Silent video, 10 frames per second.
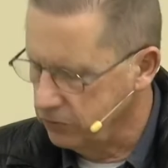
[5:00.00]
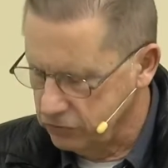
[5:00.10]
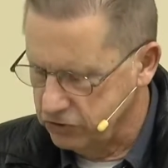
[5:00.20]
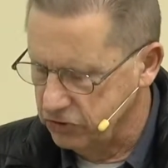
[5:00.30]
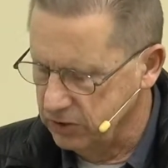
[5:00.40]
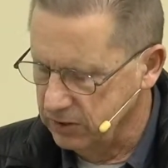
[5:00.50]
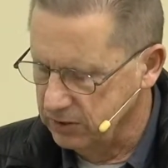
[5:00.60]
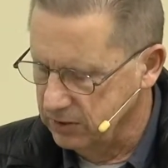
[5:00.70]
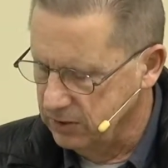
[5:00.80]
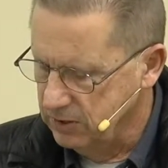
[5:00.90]
First thing.
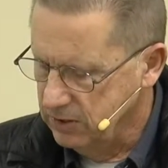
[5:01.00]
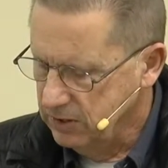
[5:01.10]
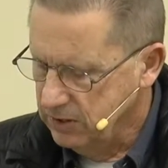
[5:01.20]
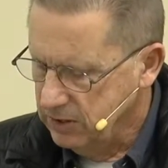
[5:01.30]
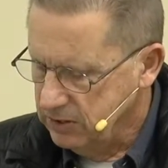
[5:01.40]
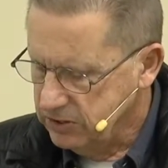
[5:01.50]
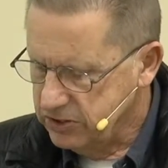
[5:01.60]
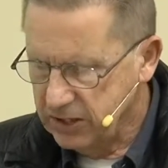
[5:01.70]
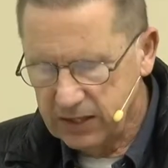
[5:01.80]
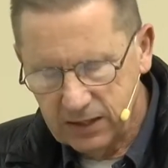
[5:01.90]

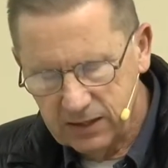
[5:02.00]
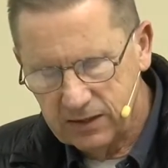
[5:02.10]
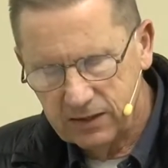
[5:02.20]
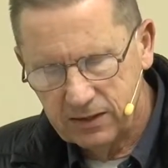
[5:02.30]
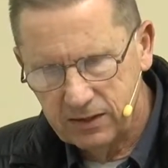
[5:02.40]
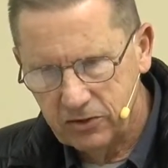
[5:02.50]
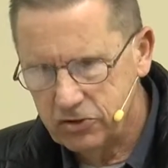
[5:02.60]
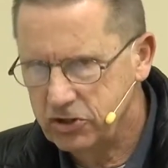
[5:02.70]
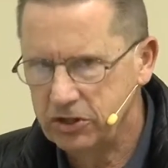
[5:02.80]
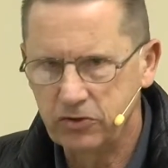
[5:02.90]
Second,
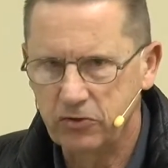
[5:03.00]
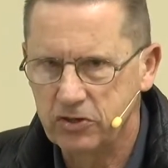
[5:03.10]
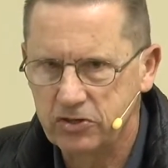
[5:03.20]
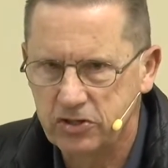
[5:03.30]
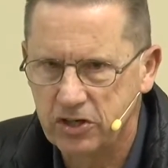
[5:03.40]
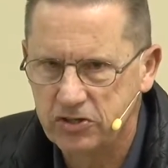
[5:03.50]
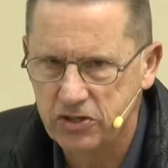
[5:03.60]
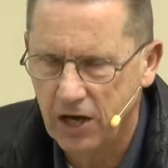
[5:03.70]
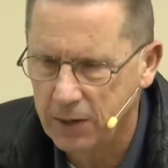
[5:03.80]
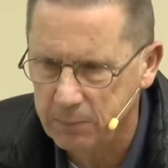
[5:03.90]
gentleness does
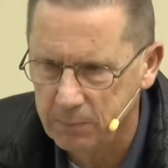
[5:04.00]
not